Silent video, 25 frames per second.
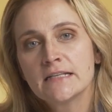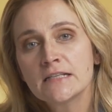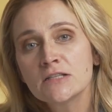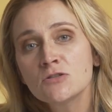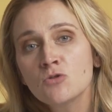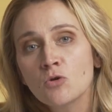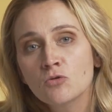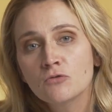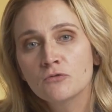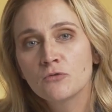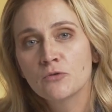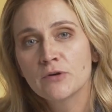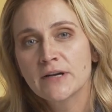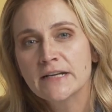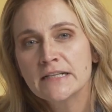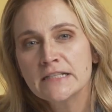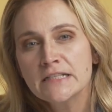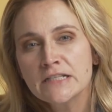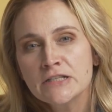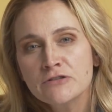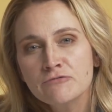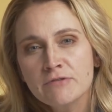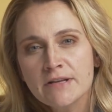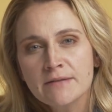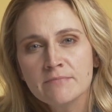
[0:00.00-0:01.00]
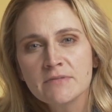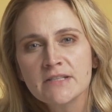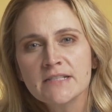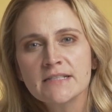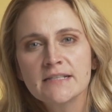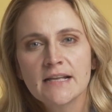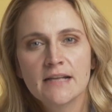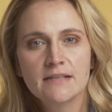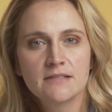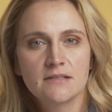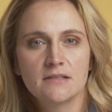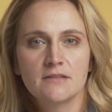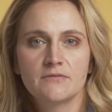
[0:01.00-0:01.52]
is not for extremely
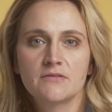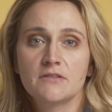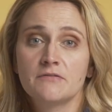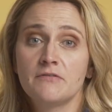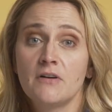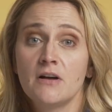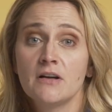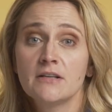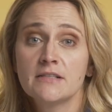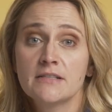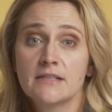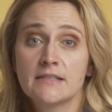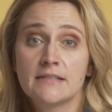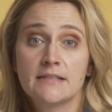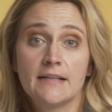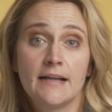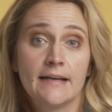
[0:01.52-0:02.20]
sensitive devices